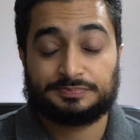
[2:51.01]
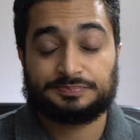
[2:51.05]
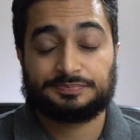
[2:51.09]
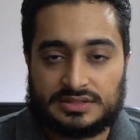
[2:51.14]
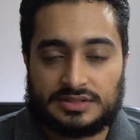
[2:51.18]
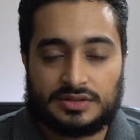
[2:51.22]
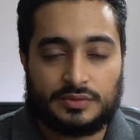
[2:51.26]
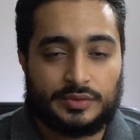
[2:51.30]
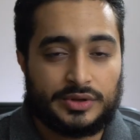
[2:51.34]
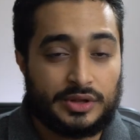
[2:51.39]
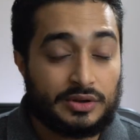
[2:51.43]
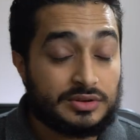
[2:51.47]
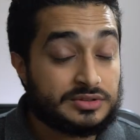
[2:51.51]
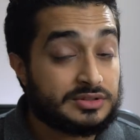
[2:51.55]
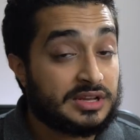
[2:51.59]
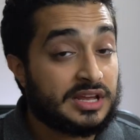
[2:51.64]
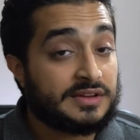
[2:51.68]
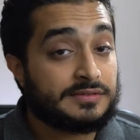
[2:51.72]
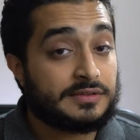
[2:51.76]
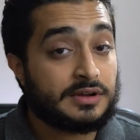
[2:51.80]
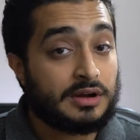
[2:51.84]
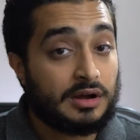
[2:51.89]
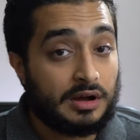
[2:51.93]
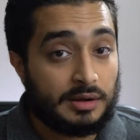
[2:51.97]
So we also
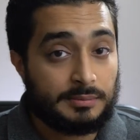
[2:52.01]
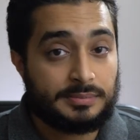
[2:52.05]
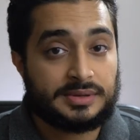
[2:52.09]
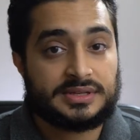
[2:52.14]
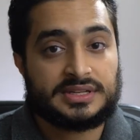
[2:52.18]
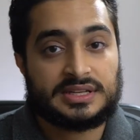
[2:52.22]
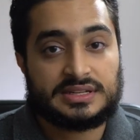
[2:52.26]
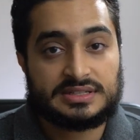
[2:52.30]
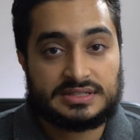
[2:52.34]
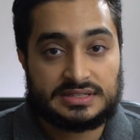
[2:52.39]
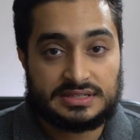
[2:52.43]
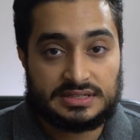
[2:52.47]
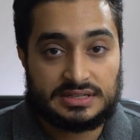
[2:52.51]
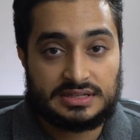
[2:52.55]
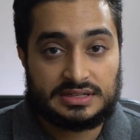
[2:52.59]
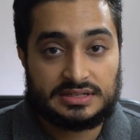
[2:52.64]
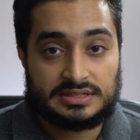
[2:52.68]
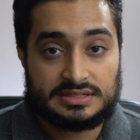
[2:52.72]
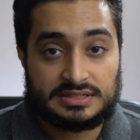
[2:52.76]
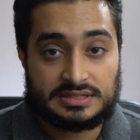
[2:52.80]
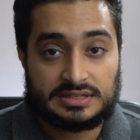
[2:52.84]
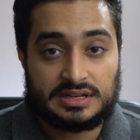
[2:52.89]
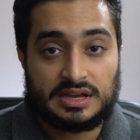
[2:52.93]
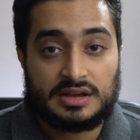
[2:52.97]
have
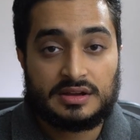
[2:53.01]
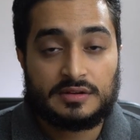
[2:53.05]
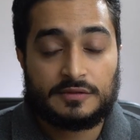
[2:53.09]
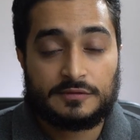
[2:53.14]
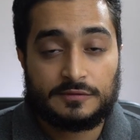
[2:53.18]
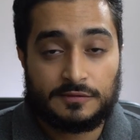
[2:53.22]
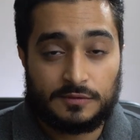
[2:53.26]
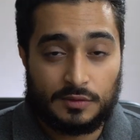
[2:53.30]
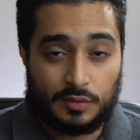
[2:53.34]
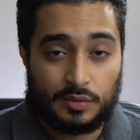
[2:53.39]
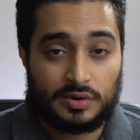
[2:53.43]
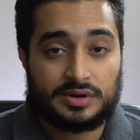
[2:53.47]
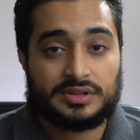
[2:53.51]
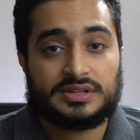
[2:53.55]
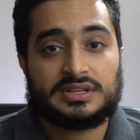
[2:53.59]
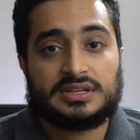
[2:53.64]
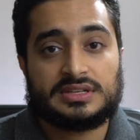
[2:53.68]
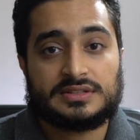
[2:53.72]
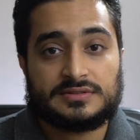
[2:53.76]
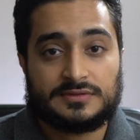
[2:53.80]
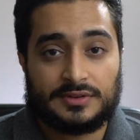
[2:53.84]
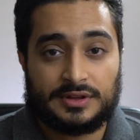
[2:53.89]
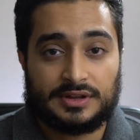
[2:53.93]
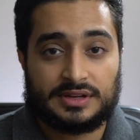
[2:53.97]
competencies for
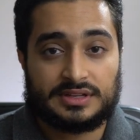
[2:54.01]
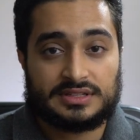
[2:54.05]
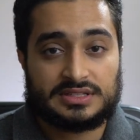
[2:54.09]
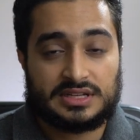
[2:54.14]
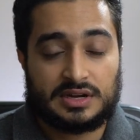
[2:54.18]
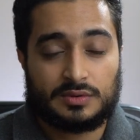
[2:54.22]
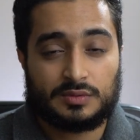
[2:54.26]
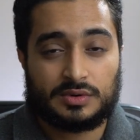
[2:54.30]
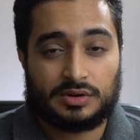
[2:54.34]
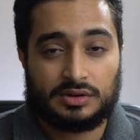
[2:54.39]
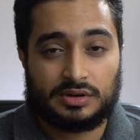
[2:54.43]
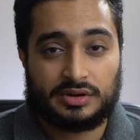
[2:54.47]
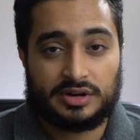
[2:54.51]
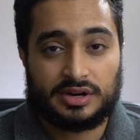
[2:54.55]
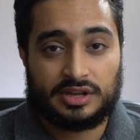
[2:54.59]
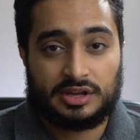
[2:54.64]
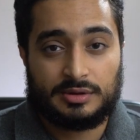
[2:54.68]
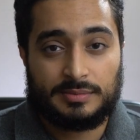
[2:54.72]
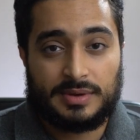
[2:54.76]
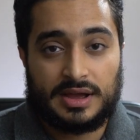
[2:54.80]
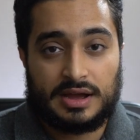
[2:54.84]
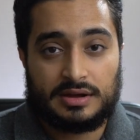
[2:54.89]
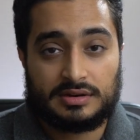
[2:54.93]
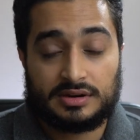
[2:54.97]
these fillings that we're learning
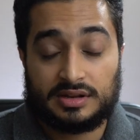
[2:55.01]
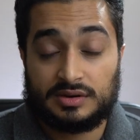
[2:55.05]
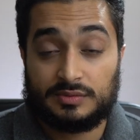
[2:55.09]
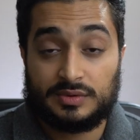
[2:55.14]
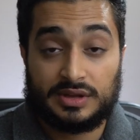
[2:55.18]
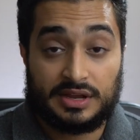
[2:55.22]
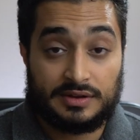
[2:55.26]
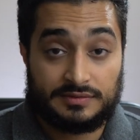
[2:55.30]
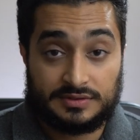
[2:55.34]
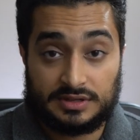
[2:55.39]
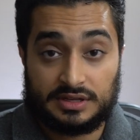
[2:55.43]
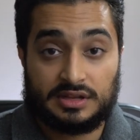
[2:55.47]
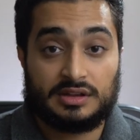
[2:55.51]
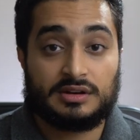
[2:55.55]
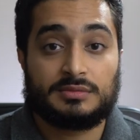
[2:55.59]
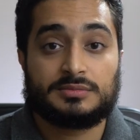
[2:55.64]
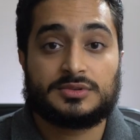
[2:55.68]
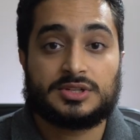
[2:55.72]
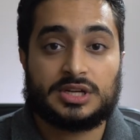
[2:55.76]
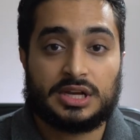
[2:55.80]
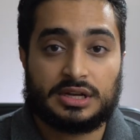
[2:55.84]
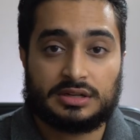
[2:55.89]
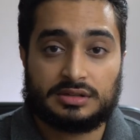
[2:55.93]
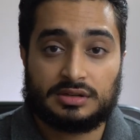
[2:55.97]
about, and you have to get them
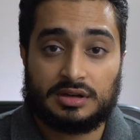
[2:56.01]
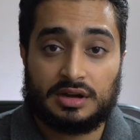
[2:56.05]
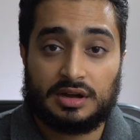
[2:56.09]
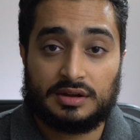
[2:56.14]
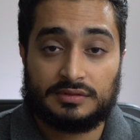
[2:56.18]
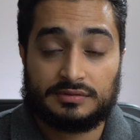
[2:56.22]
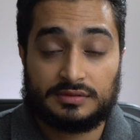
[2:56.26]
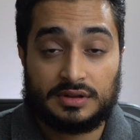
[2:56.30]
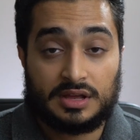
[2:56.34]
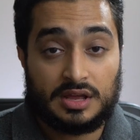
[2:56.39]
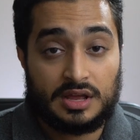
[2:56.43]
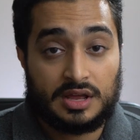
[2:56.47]
checked off.